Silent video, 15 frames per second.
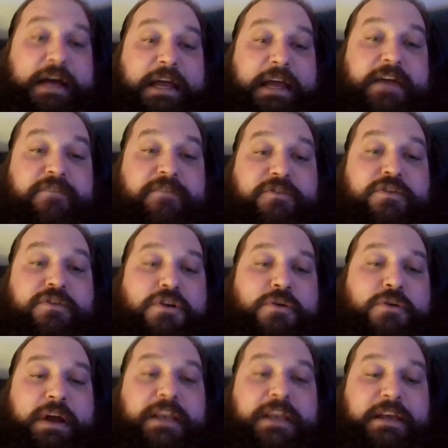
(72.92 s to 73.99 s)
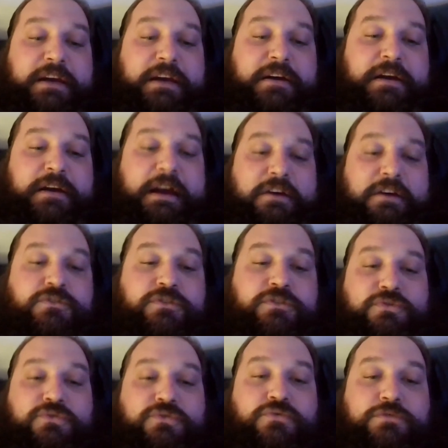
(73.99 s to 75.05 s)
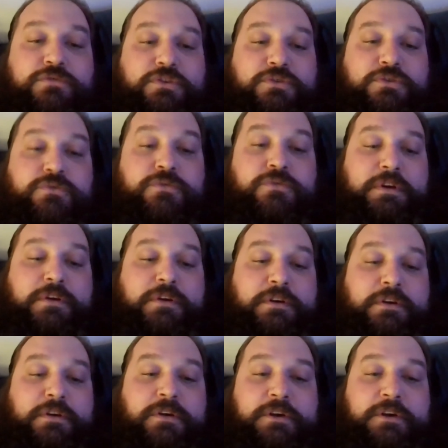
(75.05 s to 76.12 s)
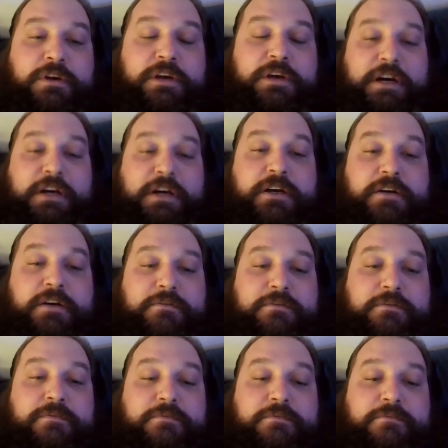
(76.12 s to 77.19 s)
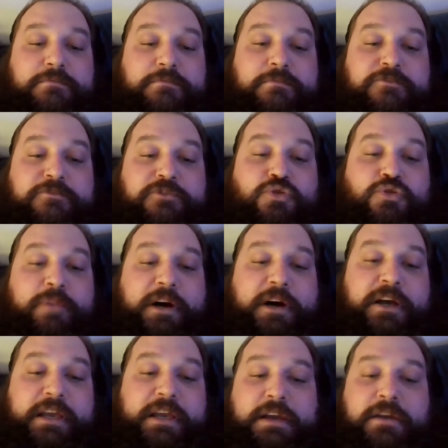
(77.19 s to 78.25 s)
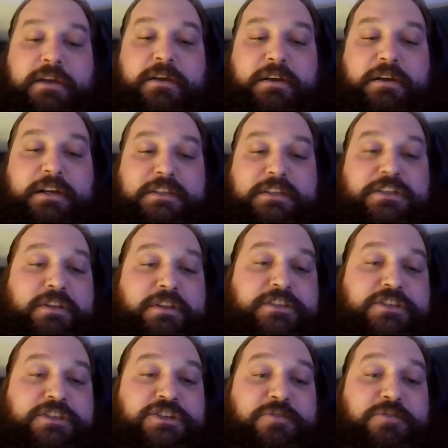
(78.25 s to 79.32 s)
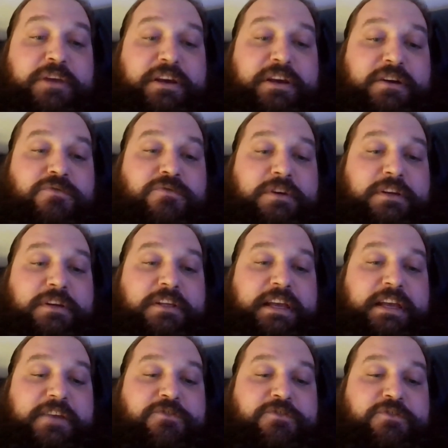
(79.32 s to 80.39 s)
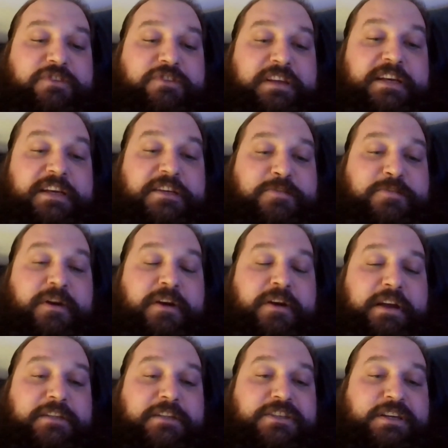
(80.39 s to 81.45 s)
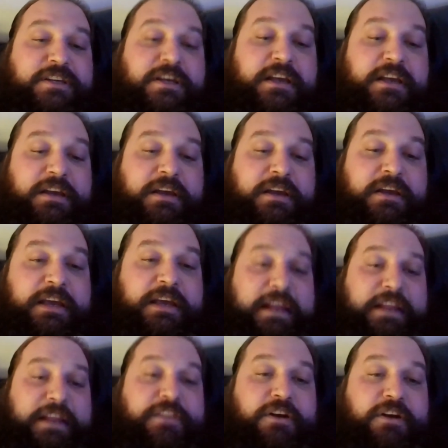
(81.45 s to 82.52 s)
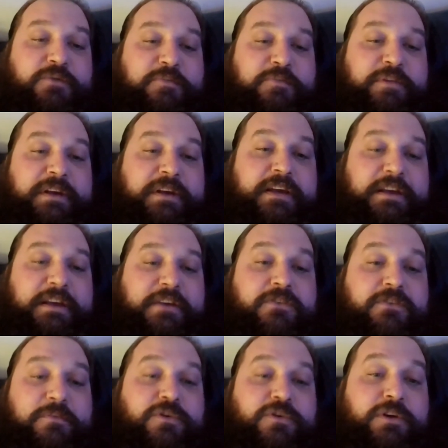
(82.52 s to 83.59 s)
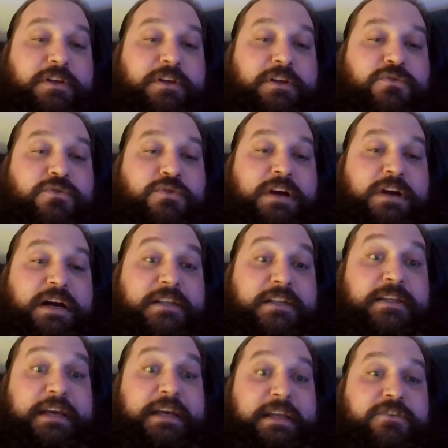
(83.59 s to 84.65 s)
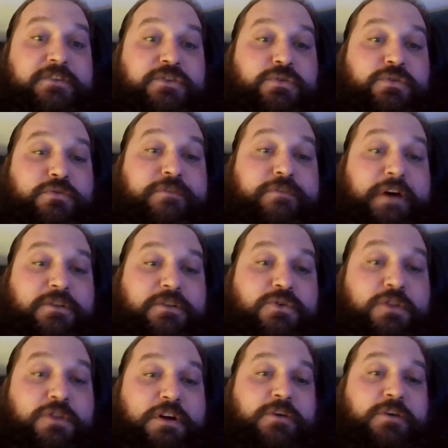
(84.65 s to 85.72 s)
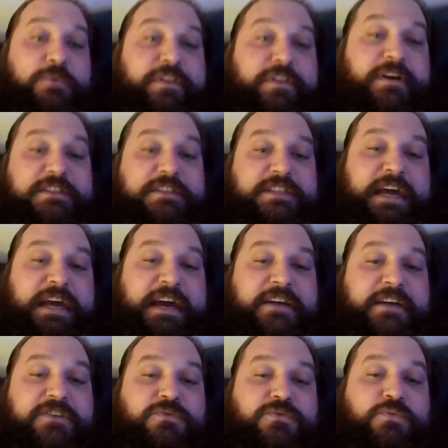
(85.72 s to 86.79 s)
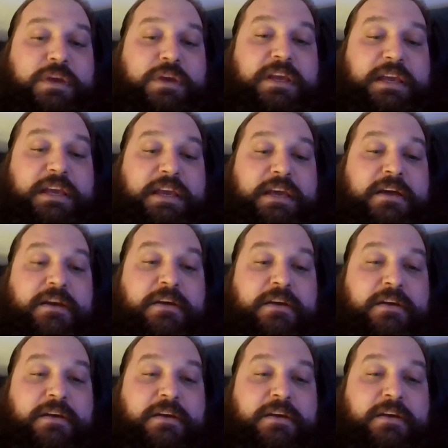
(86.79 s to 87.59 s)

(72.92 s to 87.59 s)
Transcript: I have no idea how to tune a fuel bike. So this should be a really interesting experience. And I thought it would be some really cool content to follow along with us as we